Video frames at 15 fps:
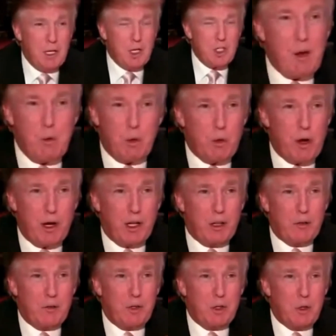If I were
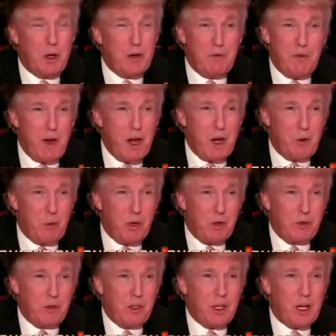running The View, I'd fire
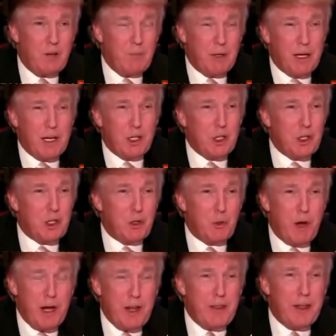Rosie. I mean, I'd look
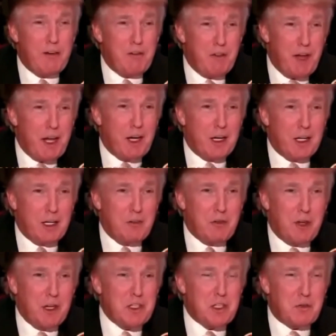her right in that fat, ugly
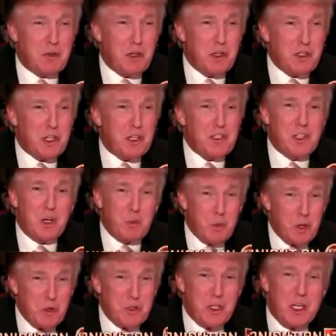face of hers. I'd say,
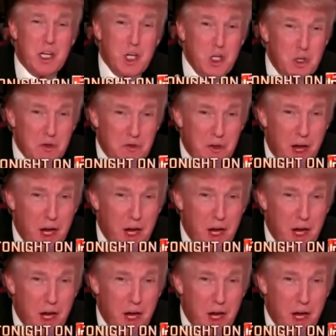Rosie, you're